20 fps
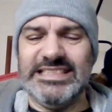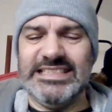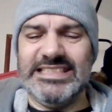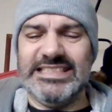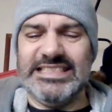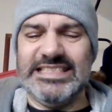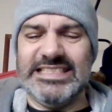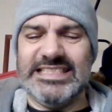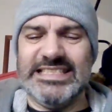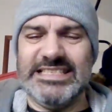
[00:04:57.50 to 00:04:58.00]

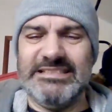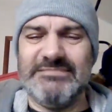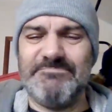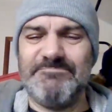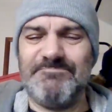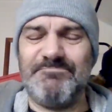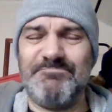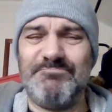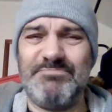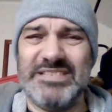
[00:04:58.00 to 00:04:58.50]
yeah, they're
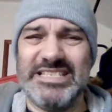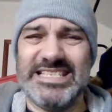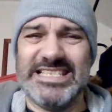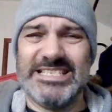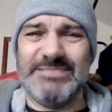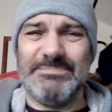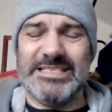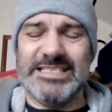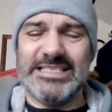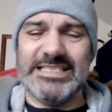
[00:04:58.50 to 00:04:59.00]
a bit
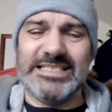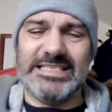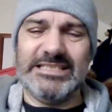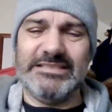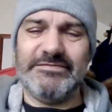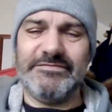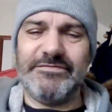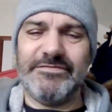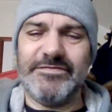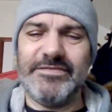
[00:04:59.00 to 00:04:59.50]

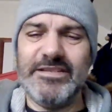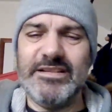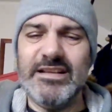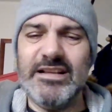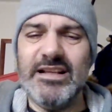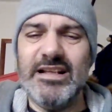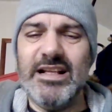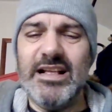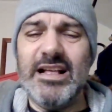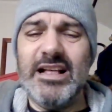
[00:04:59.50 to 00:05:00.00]
expensive.
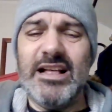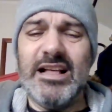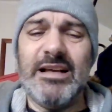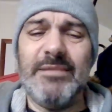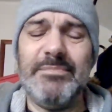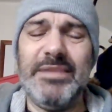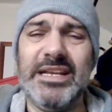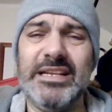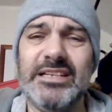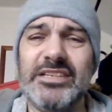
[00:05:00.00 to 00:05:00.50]
I
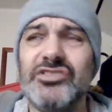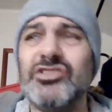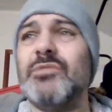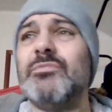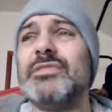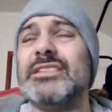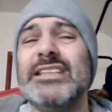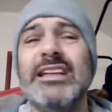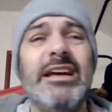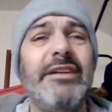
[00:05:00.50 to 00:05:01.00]
mean, the
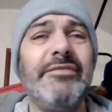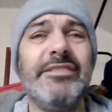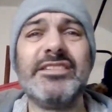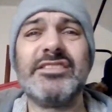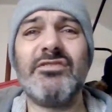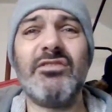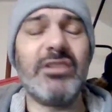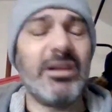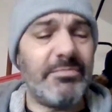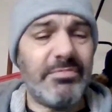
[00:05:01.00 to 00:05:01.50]
trouble is now everything's
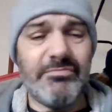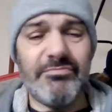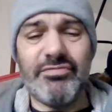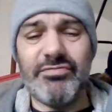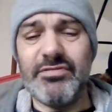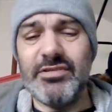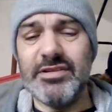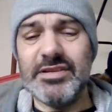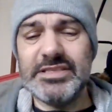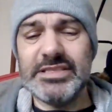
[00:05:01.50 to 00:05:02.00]
gone up in
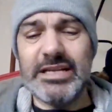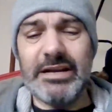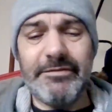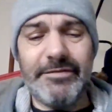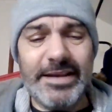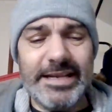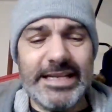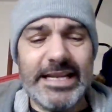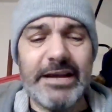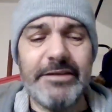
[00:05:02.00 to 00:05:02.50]
price. I
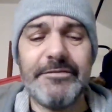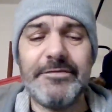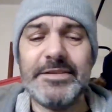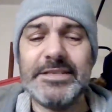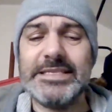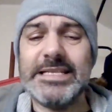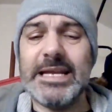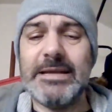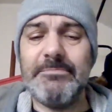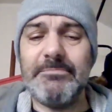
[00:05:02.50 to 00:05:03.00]
think now for
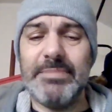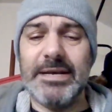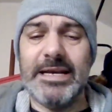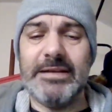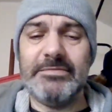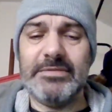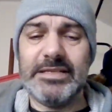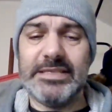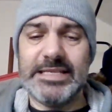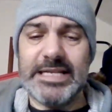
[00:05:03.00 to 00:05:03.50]

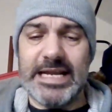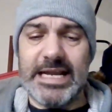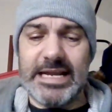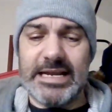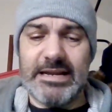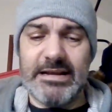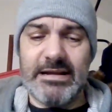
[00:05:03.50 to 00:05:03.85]
£10 a deck,